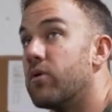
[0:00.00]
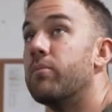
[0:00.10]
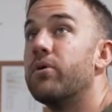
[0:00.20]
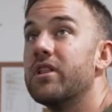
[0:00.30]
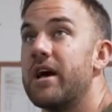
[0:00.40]

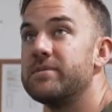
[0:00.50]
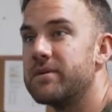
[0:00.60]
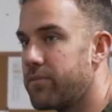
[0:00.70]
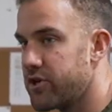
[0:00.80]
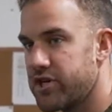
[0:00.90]
pull-ups
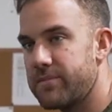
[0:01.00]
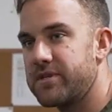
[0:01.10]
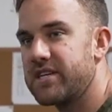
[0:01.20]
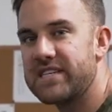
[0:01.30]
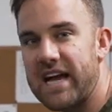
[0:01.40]
and push-ups at
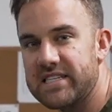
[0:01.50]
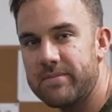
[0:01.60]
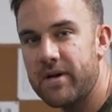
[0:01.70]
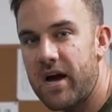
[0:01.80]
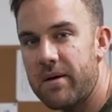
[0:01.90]
the exact
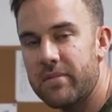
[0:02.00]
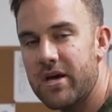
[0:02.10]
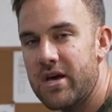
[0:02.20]
same time.